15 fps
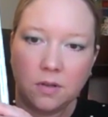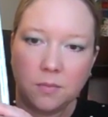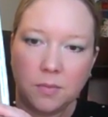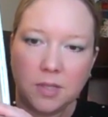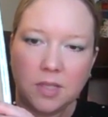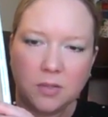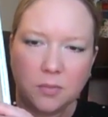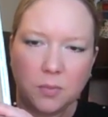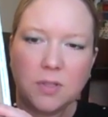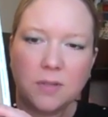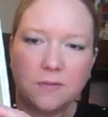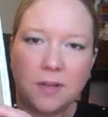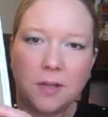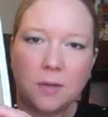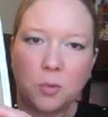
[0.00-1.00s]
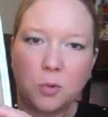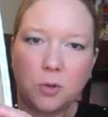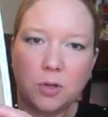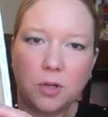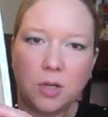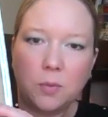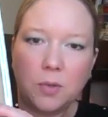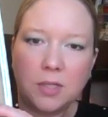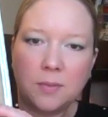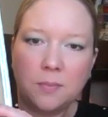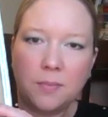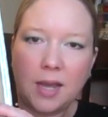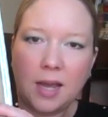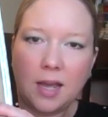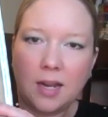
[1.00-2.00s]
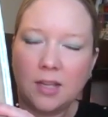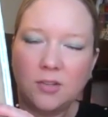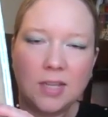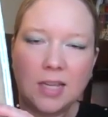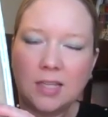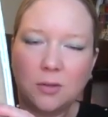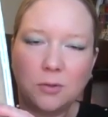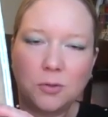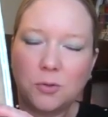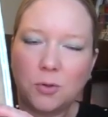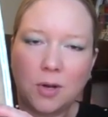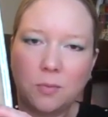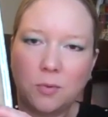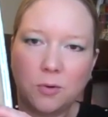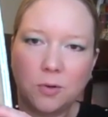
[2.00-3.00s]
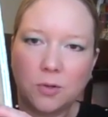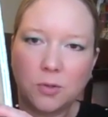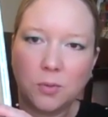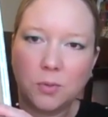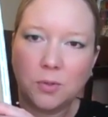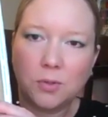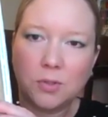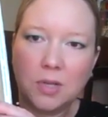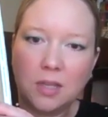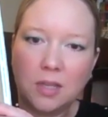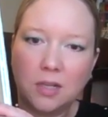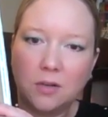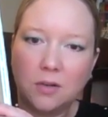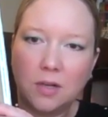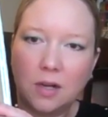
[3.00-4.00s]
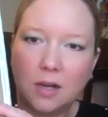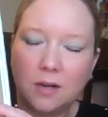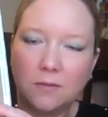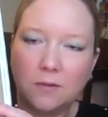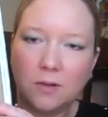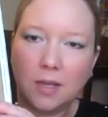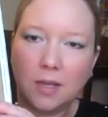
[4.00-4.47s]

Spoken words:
But this was a fun border. It wasn't bad. I just hate those straight borders where there's nothing going on for